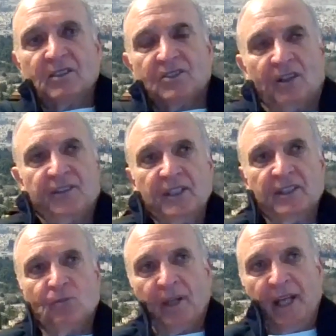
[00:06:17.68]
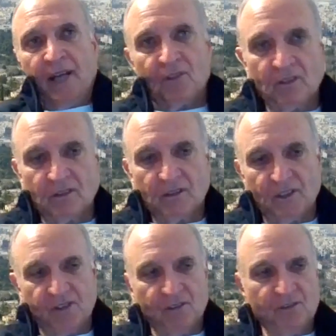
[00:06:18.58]
So I think that whatever
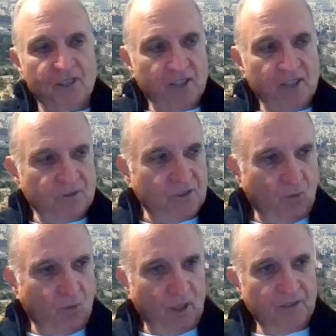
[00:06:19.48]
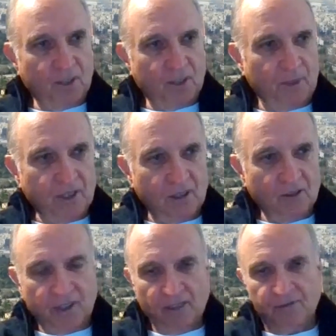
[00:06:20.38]
a student's interest or whatever their
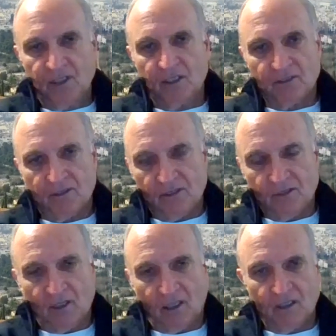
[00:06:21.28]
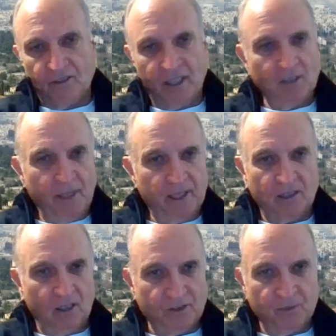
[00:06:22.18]
particular gift is, they can make
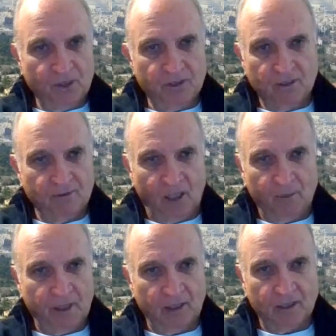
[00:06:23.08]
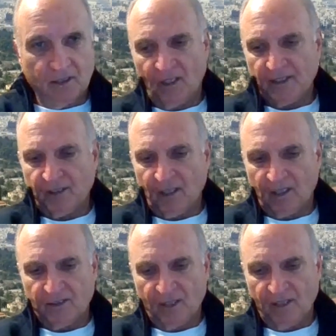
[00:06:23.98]
a contribution environmentally. The last thing
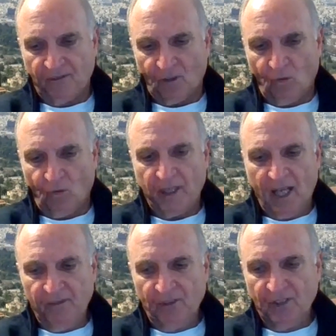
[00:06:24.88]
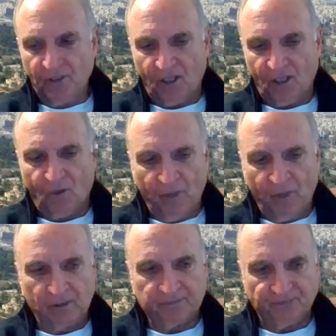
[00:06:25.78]
I'd say, for whatever your
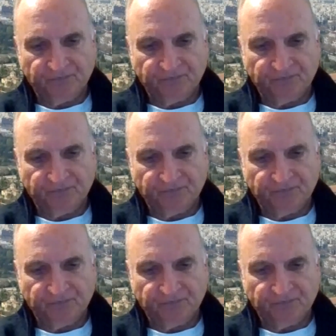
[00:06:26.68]
career,